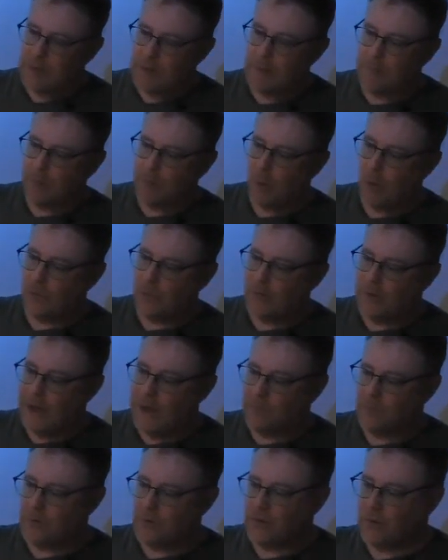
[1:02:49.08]
really important that
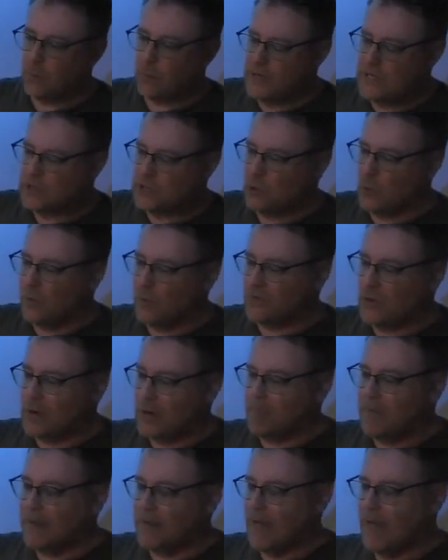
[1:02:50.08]
everything we do, we've
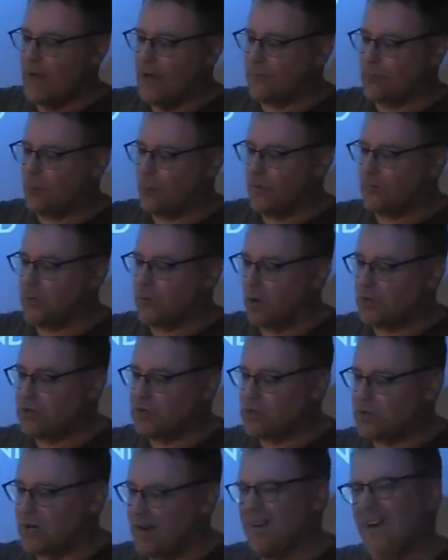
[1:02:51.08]
got to be careful of not
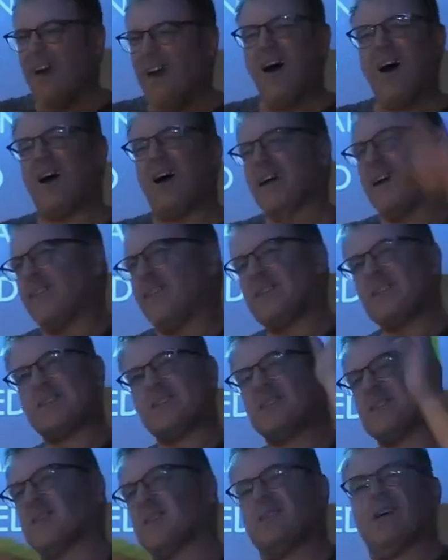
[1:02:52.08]
just going, oh yeah, this
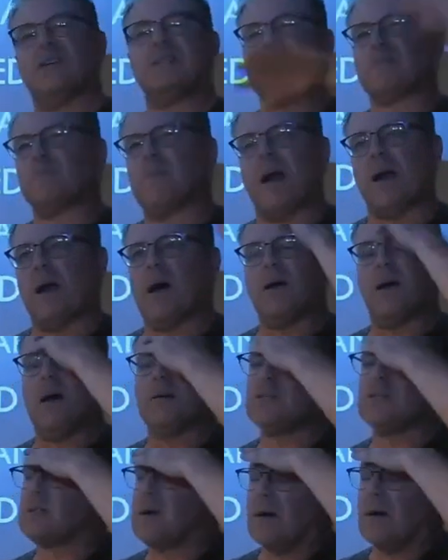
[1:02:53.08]
is just, it doesn't matter.
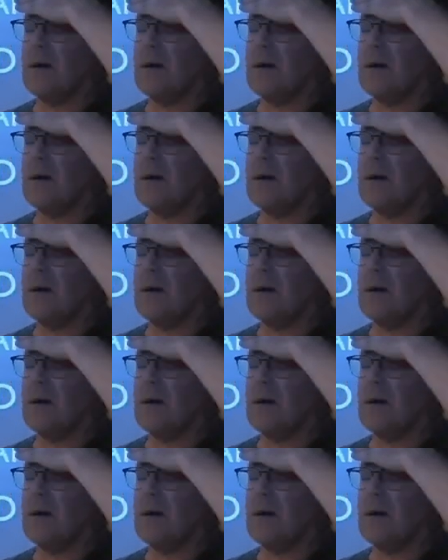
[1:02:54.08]
I'll just,